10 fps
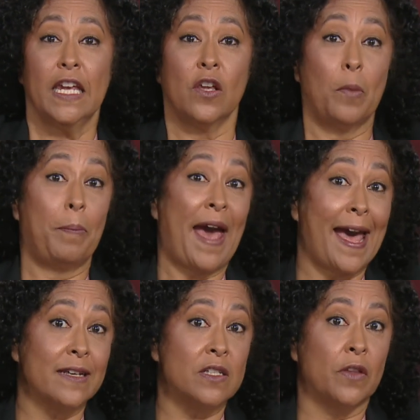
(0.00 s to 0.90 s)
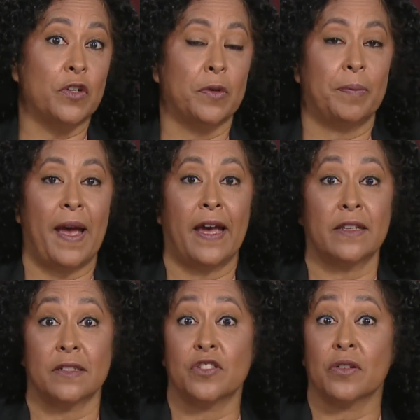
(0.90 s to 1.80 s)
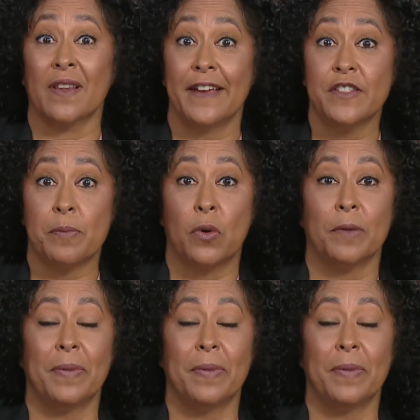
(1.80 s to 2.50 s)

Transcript: you know, packs on their back, that's their life support.